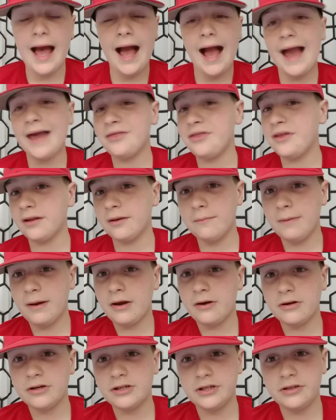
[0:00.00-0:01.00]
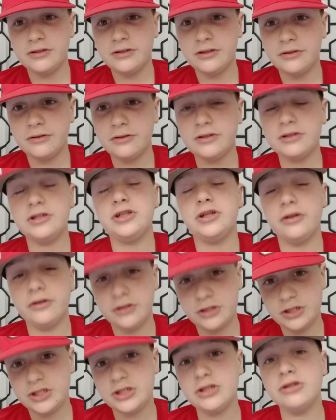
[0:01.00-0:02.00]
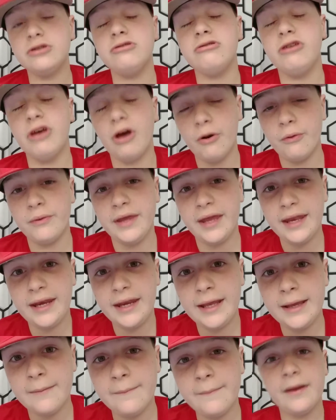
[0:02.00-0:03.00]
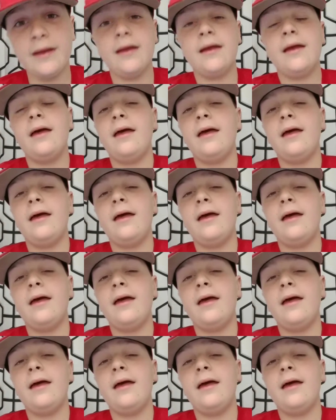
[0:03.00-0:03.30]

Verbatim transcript: I think the Mariners sh should go get him